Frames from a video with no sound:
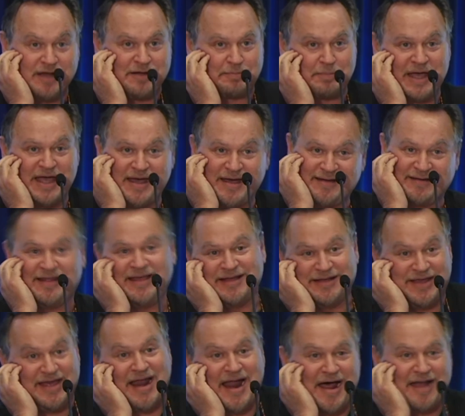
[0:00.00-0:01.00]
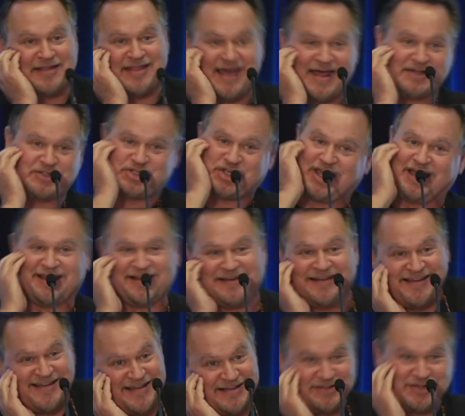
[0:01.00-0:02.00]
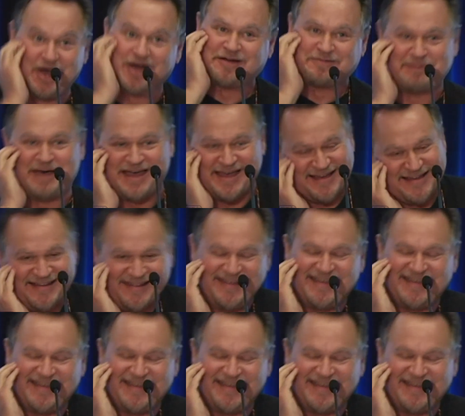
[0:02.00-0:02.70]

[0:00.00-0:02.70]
Duck Man, get out of that shed. Duck Man.